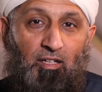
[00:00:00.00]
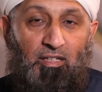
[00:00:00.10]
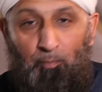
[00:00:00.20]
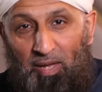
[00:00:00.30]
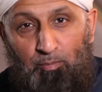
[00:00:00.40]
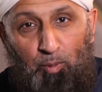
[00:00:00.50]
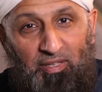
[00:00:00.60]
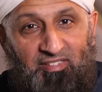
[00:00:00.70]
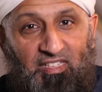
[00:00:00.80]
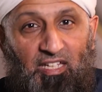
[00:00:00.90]
The baby
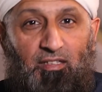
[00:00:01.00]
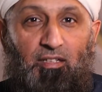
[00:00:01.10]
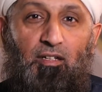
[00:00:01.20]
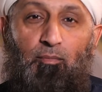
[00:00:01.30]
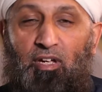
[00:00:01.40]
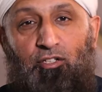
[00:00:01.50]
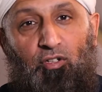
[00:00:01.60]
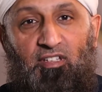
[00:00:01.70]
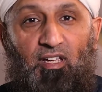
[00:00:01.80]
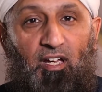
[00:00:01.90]
biscuit, make
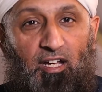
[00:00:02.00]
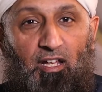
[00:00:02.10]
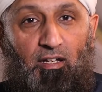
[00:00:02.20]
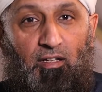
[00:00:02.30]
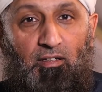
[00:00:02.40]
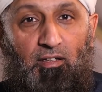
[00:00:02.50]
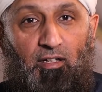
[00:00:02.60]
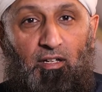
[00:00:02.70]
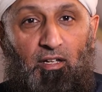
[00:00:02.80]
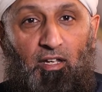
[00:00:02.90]
sure it's halal.
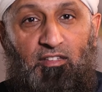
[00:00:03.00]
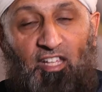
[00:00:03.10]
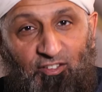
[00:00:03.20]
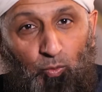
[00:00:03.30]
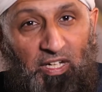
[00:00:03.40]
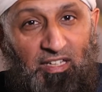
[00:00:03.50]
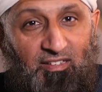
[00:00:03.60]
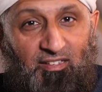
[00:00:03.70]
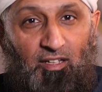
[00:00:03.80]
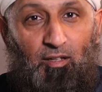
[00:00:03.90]
The
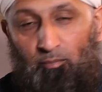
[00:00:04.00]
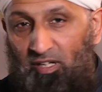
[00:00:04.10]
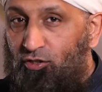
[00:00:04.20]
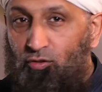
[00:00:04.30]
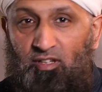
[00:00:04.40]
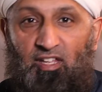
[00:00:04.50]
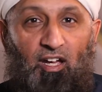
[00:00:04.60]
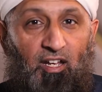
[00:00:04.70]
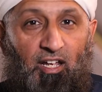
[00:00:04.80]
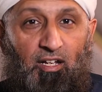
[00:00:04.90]
sweets, make sure they're
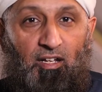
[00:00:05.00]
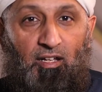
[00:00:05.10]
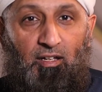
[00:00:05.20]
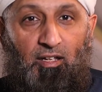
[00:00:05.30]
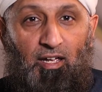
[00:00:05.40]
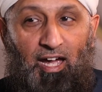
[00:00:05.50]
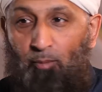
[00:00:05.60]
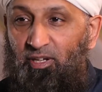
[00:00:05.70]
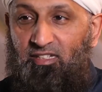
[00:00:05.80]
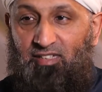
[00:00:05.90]
halal.
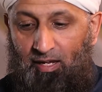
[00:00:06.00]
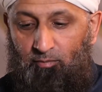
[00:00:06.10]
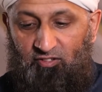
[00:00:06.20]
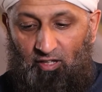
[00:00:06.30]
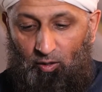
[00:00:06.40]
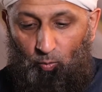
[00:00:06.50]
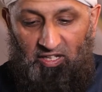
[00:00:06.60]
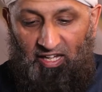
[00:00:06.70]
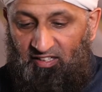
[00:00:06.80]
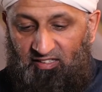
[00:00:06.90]
How many times we
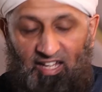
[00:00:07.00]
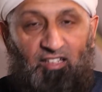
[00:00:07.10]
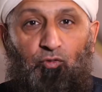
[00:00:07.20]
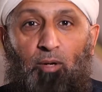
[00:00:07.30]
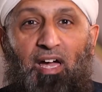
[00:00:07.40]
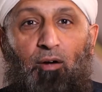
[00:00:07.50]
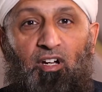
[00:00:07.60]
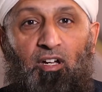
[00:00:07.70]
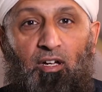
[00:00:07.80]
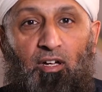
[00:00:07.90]
get a text from
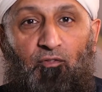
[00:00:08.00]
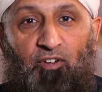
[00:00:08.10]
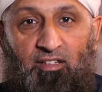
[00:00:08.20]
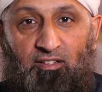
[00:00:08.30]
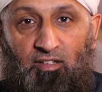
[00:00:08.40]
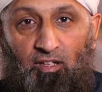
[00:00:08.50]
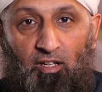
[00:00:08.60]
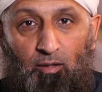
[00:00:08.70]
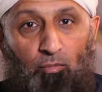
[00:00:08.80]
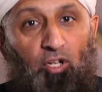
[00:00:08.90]
our friends,
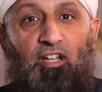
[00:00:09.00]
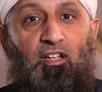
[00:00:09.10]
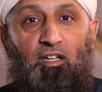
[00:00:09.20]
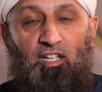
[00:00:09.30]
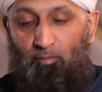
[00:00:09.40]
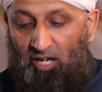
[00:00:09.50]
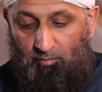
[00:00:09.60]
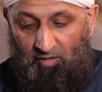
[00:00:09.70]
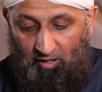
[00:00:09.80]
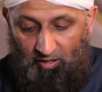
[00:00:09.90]
Maulana,
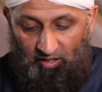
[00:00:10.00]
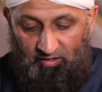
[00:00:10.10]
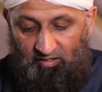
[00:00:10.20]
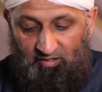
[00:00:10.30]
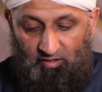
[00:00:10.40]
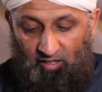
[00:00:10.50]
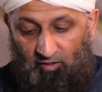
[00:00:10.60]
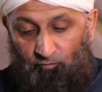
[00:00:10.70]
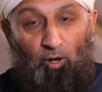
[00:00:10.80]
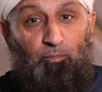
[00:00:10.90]
Imam, is this
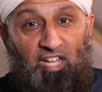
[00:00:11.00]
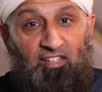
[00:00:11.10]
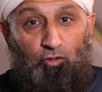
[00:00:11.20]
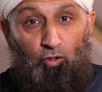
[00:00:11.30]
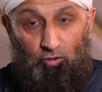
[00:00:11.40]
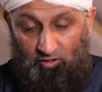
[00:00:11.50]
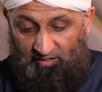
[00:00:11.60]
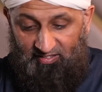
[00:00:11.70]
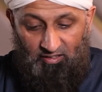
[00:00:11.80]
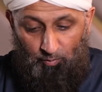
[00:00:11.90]
from Tesco?
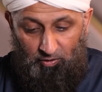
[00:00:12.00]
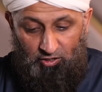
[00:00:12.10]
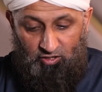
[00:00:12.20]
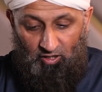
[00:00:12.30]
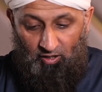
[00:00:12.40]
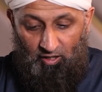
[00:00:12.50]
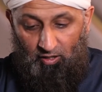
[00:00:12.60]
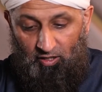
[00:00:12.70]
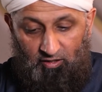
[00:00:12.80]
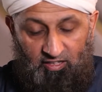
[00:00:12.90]
They'll send a picture.
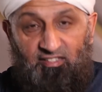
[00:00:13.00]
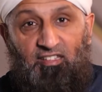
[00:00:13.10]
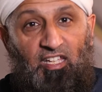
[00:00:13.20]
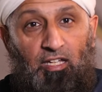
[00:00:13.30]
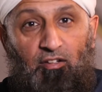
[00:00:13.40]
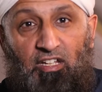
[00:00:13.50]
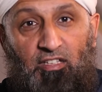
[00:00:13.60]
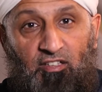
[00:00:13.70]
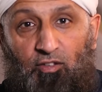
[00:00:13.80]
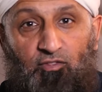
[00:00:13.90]
This is the
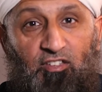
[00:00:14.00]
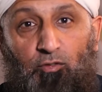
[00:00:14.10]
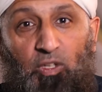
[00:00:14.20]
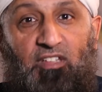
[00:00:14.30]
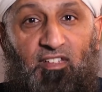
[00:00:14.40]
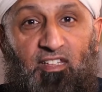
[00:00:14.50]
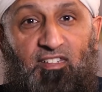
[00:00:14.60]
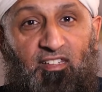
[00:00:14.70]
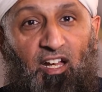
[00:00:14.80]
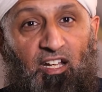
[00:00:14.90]
ingredients of these sweets. Is
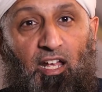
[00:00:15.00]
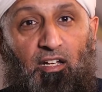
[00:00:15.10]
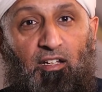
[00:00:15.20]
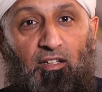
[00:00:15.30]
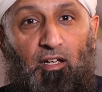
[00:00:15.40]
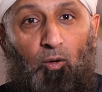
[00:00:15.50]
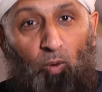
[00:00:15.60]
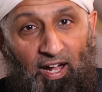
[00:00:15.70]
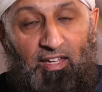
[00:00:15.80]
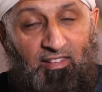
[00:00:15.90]
this halal? Why?